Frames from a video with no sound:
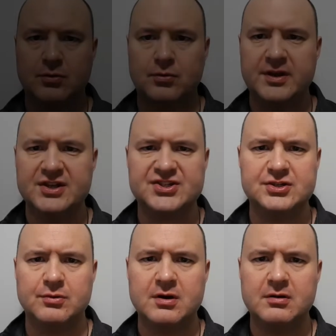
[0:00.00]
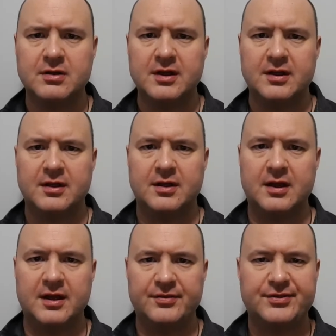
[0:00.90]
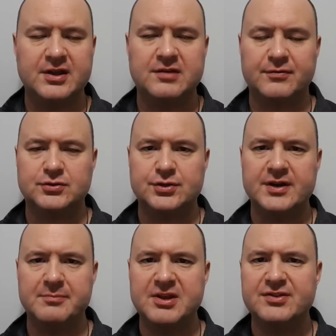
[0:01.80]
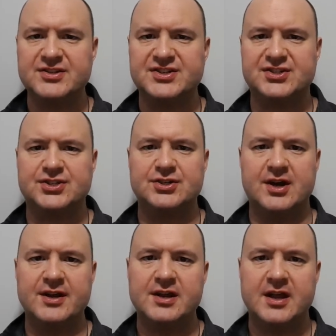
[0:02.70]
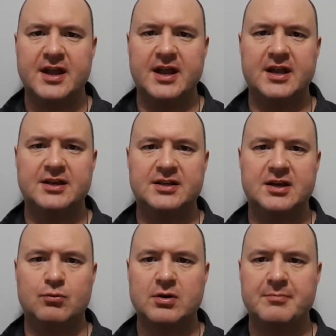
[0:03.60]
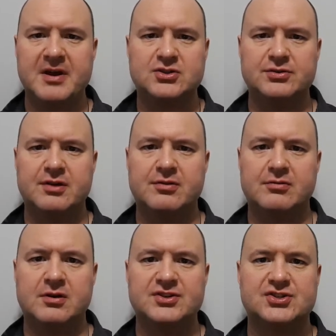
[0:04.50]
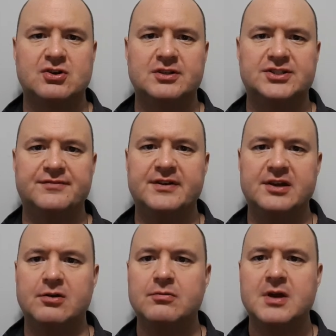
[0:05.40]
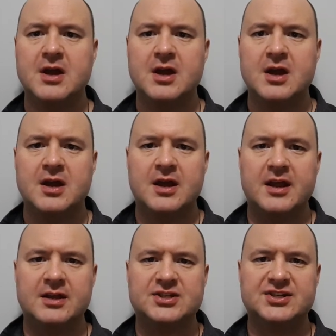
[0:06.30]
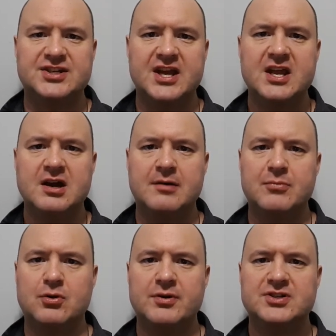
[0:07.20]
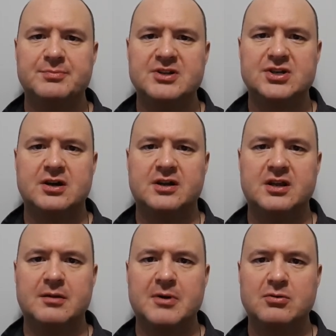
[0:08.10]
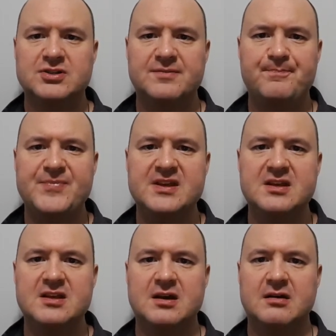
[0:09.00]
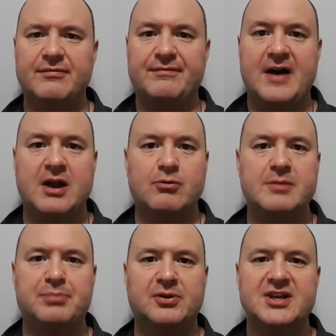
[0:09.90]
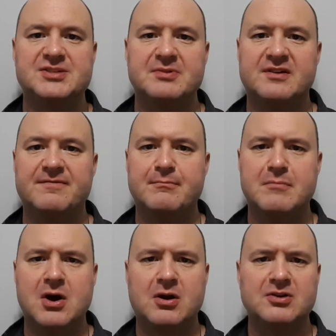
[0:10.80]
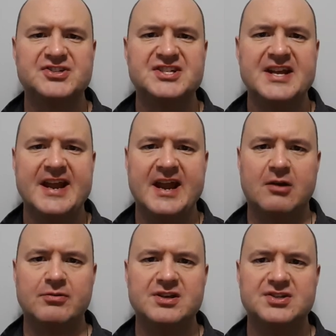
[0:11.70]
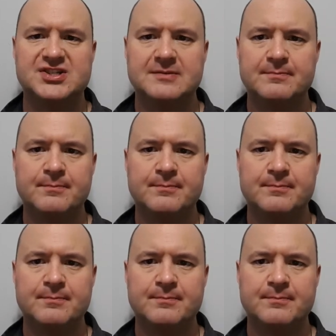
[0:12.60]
Greetings to you all, and thank you for joining me. This is Shawn, and uh, welcome back to another astrology video. Today I'm going to be talking about the uh, fiery placement of Mars in Aries.